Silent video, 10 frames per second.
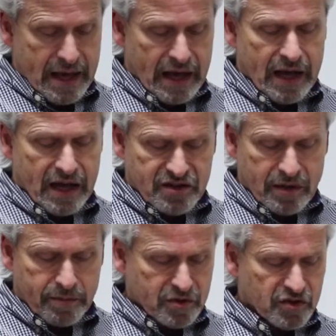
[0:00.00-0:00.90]
Uh,
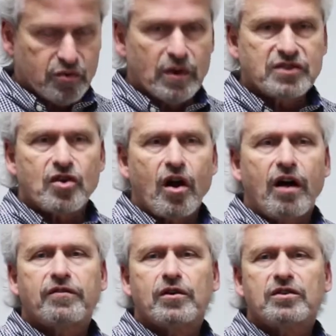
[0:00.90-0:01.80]
typical switch
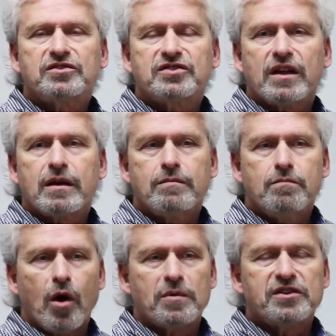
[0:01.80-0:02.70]
offers uh,
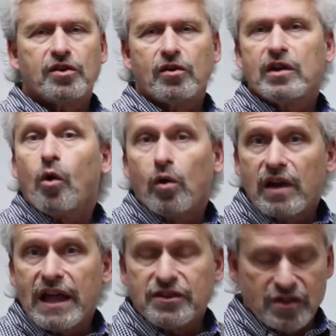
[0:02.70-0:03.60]
momentary or
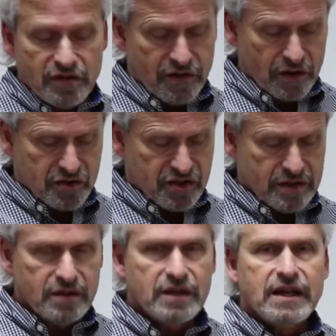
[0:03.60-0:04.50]
latching
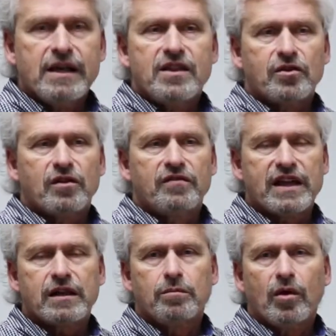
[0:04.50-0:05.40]
function. They're
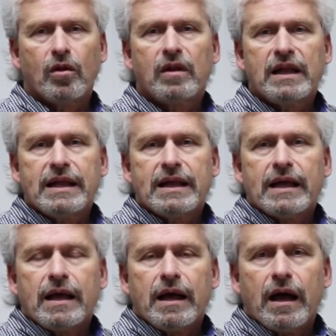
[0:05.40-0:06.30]
available
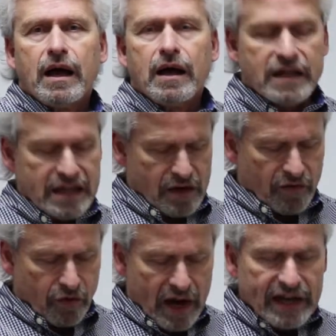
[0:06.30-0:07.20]
uh, in a
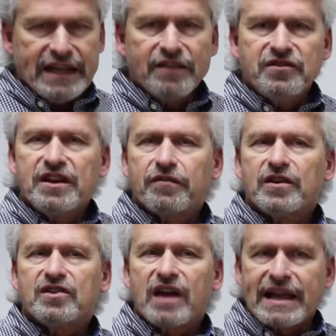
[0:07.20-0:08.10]
variety of
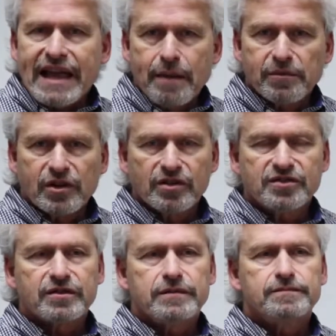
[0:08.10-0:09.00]
different diameters.